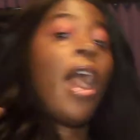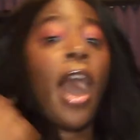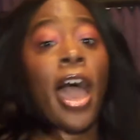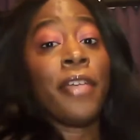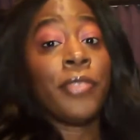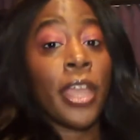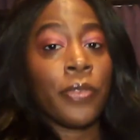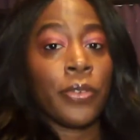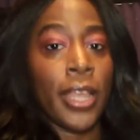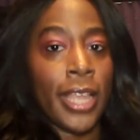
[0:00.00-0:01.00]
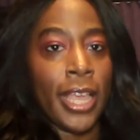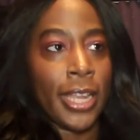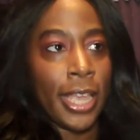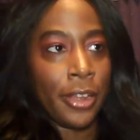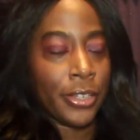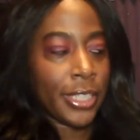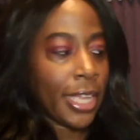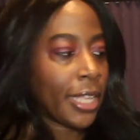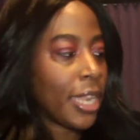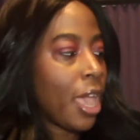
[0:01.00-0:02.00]
I've never read Anna
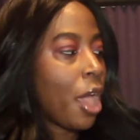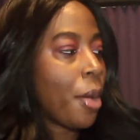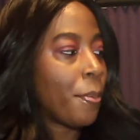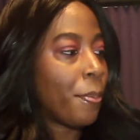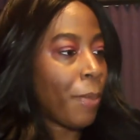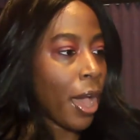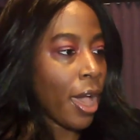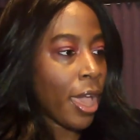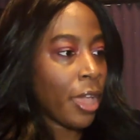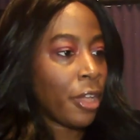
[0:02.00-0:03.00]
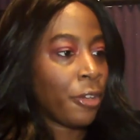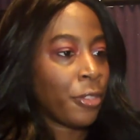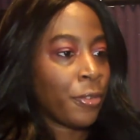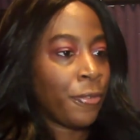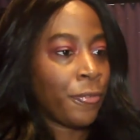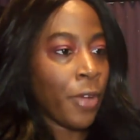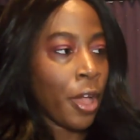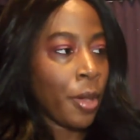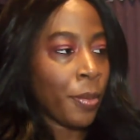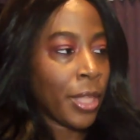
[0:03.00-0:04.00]
Harrington, but
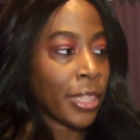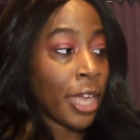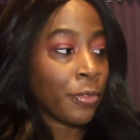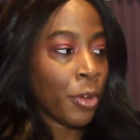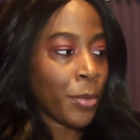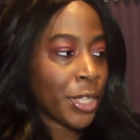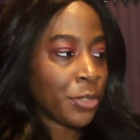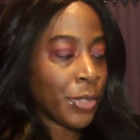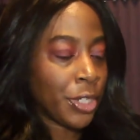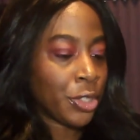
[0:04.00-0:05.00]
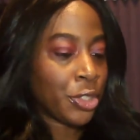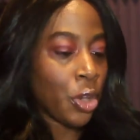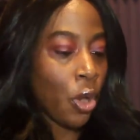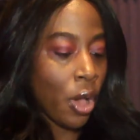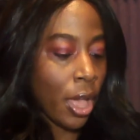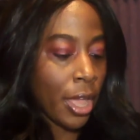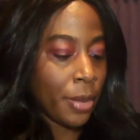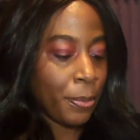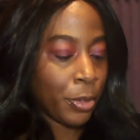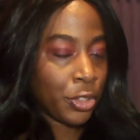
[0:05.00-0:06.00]
from a lot of romance readers
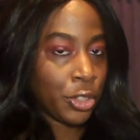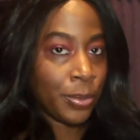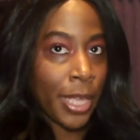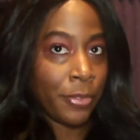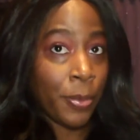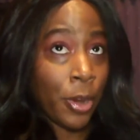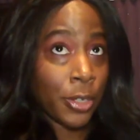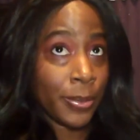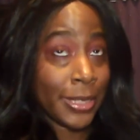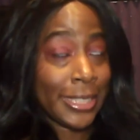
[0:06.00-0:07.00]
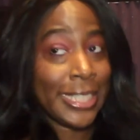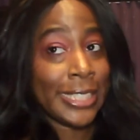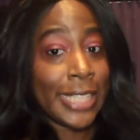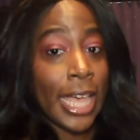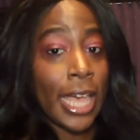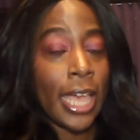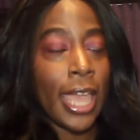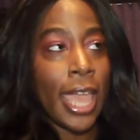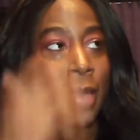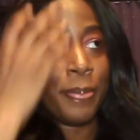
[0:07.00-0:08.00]
on BookTube, like Remarkably Lisa
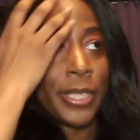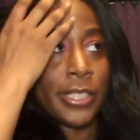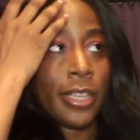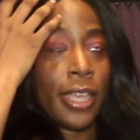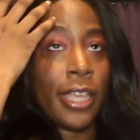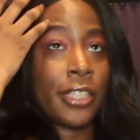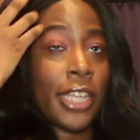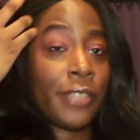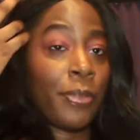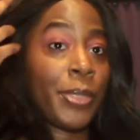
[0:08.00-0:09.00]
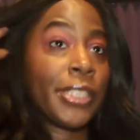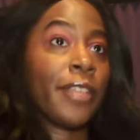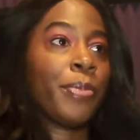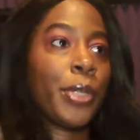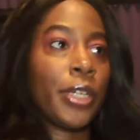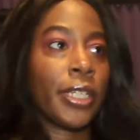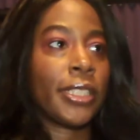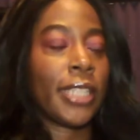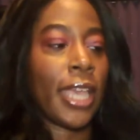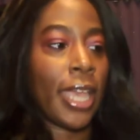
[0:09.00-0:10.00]
and Jess from Peace Love
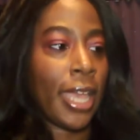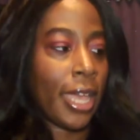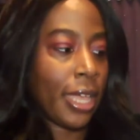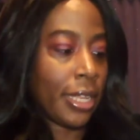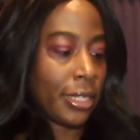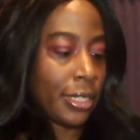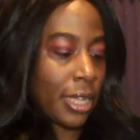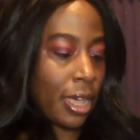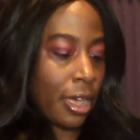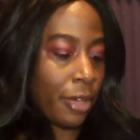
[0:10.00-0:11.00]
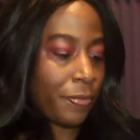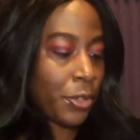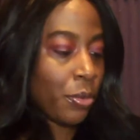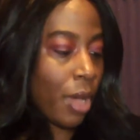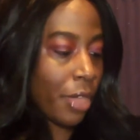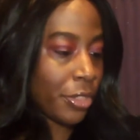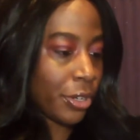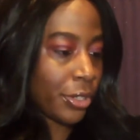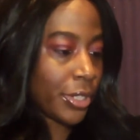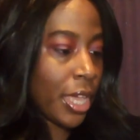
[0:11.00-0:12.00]
Books and a few
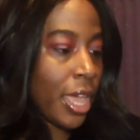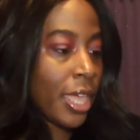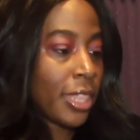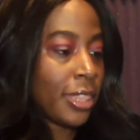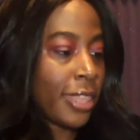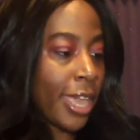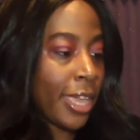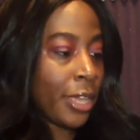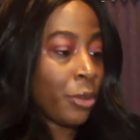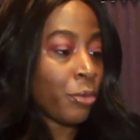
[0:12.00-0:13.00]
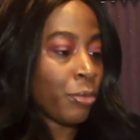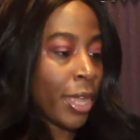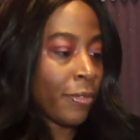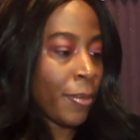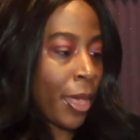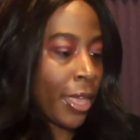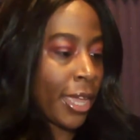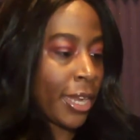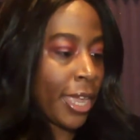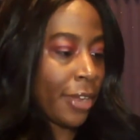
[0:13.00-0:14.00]
others, they rave about
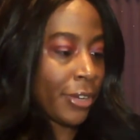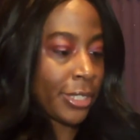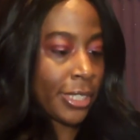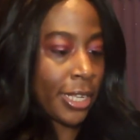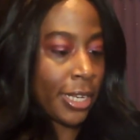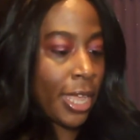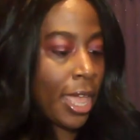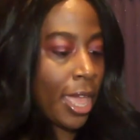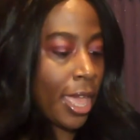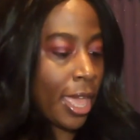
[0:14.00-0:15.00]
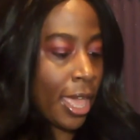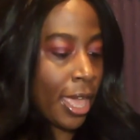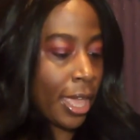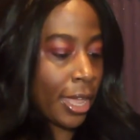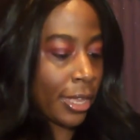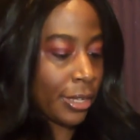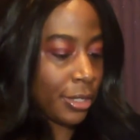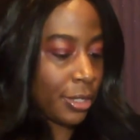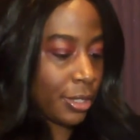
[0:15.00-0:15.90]
Anna Harrington. And